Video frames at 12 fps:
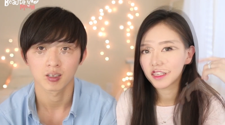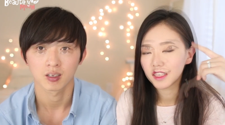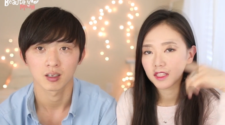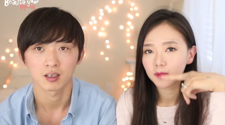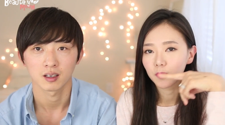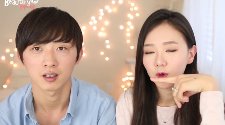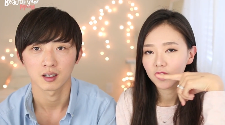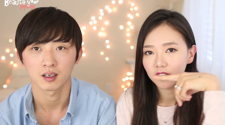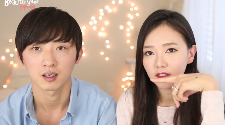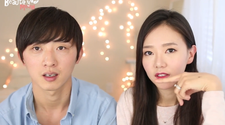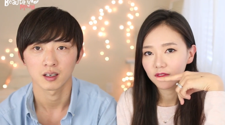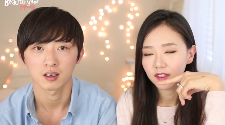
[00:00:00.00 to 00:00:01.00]
Speaker 1: He's more
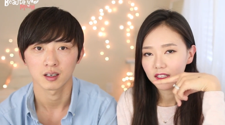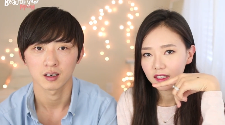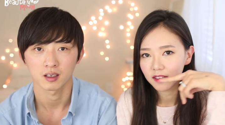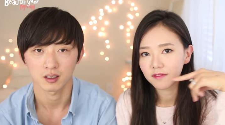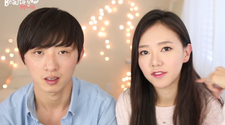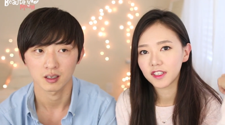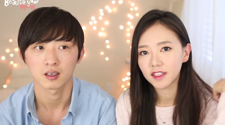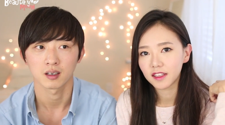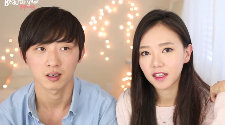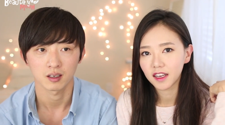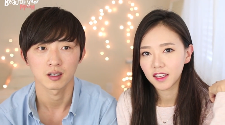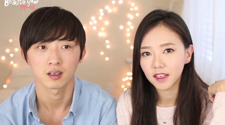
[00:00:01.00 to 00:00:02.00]
of a clean freak
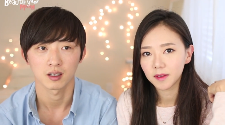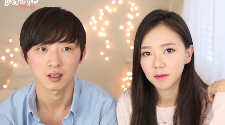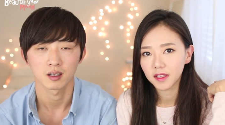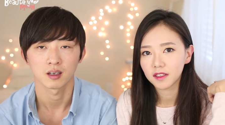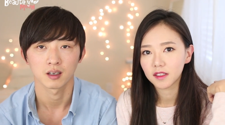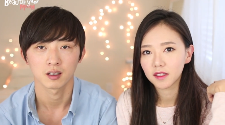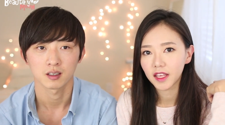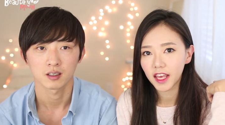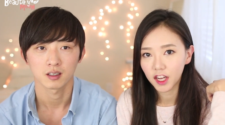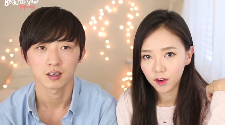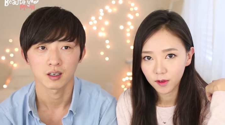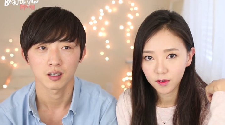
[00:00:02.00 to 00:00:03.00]
than I am, like
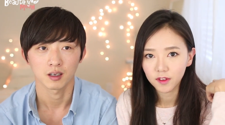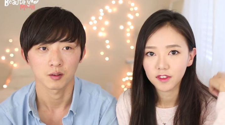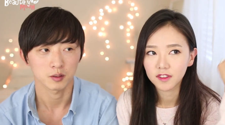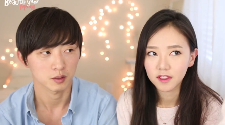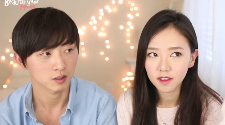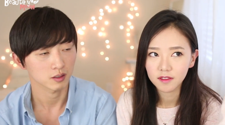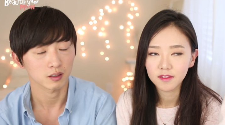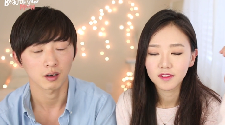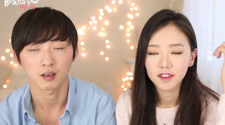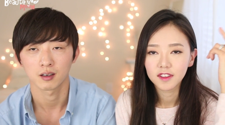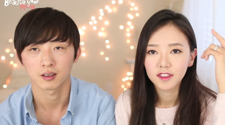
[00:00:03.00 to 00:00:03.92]
hair and stuff.